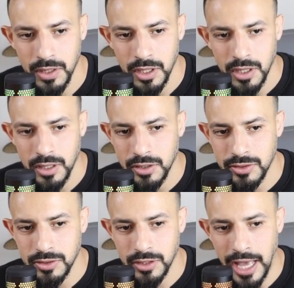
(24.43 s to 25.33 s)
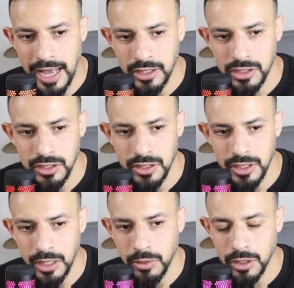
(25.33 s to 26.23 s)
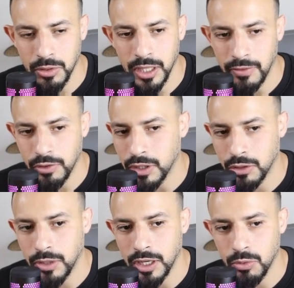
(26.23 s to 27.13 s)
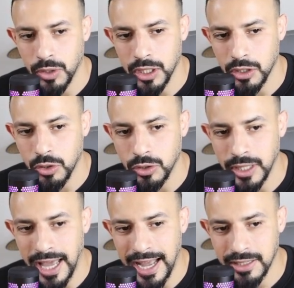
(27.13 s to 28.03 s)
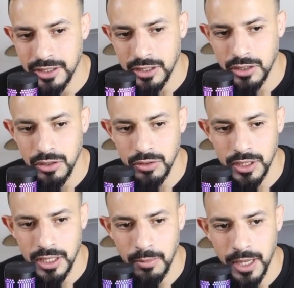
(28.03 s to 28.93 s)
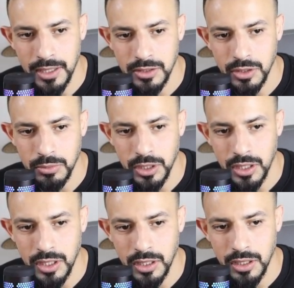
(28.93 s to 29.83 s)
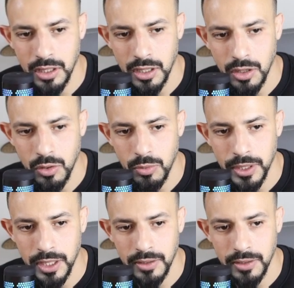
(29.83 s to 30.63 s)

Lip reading: This action that I want to create, I've already created one here called execute command. So I'm gonna open it.